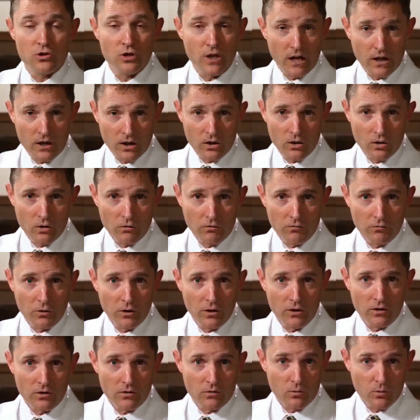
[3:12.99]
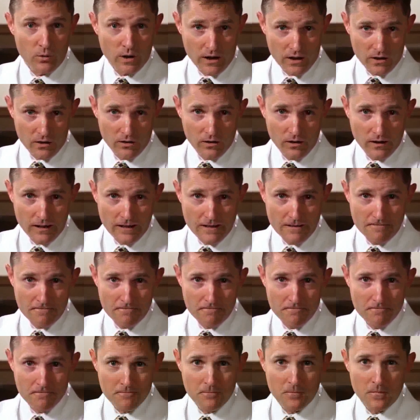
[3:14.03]
Checking your foot regularly,
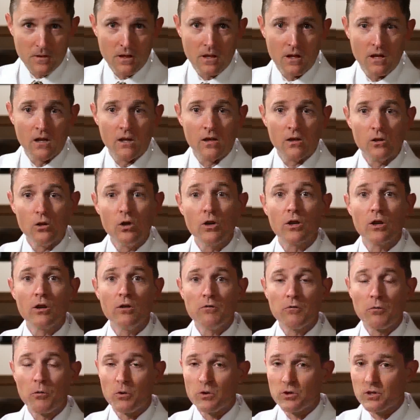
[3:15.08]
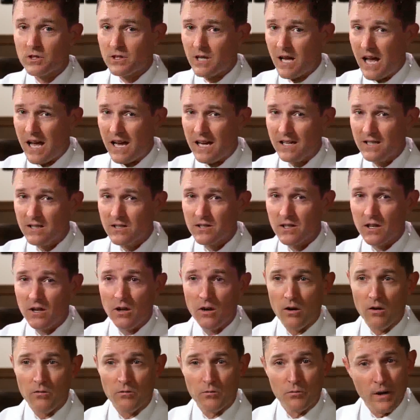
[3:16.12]
looking for signs
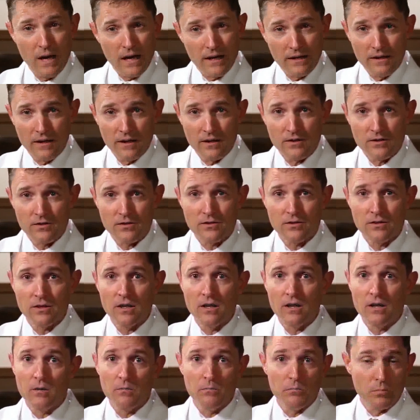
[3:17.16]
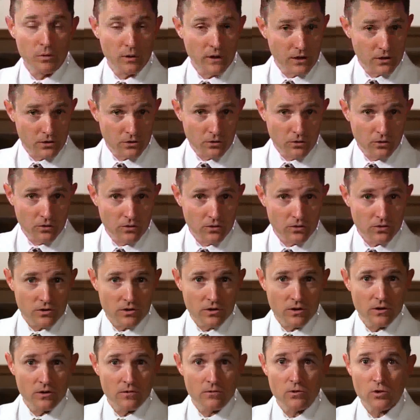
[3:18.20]
of redness,
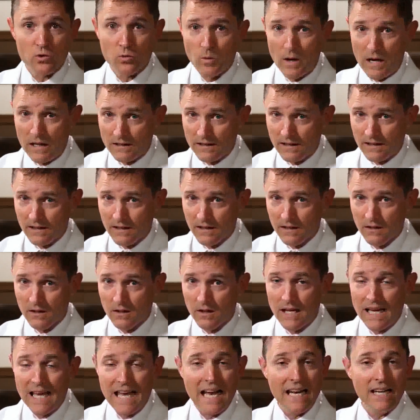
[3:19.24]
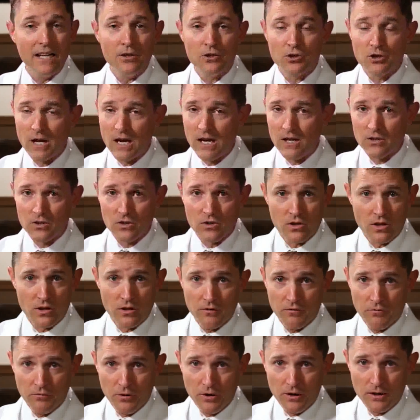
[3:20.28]
blisters, swelling, any changes on
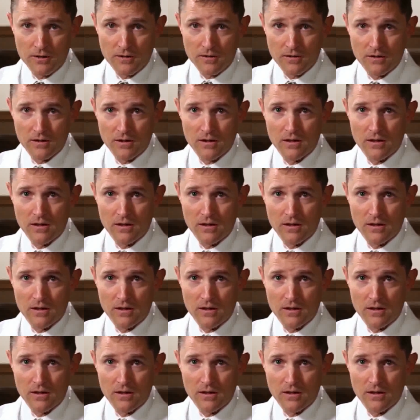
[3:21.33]
the foot,